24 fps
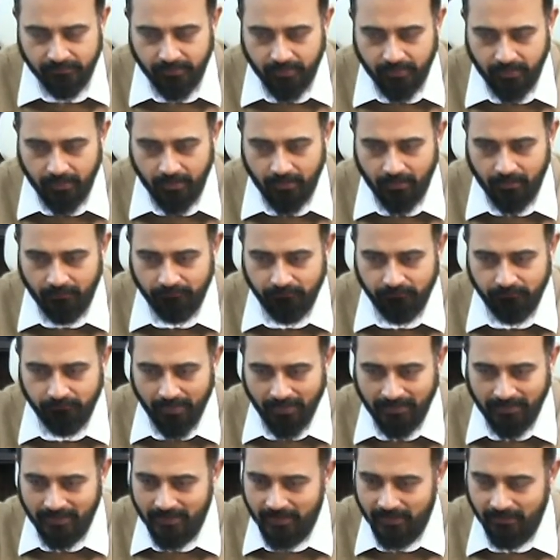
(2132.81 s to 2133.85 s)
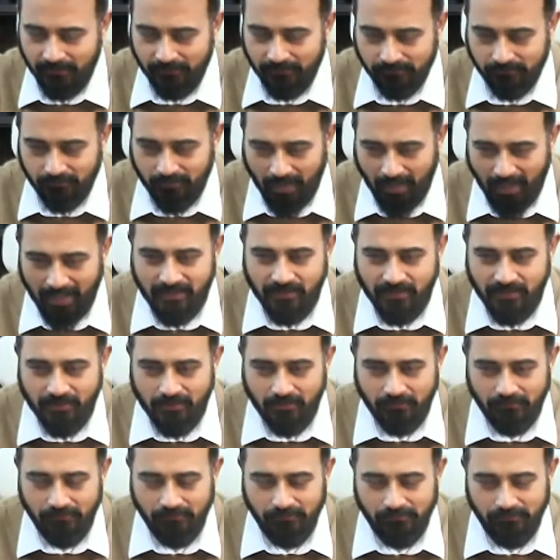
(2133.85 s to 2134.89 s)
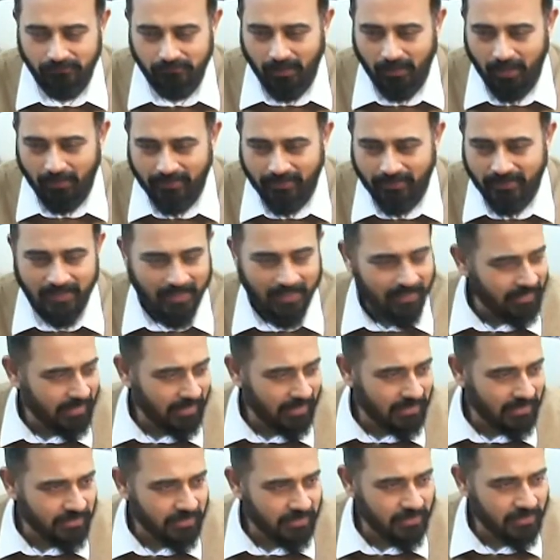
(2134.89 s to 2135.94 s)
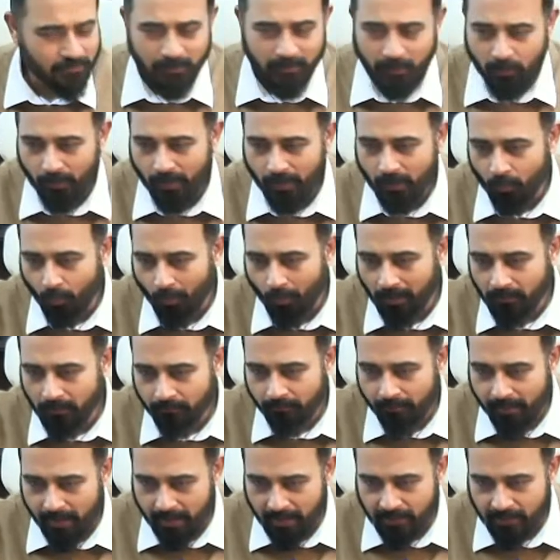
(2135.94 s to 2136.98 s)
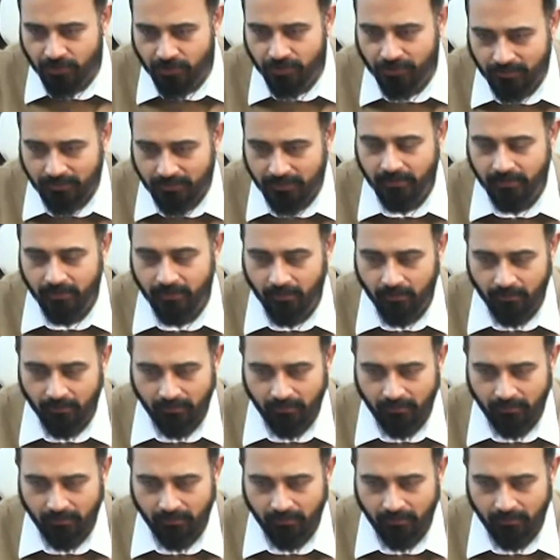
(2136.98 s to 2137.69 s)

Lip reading: I think I've decided I'll just be doing one batch a year.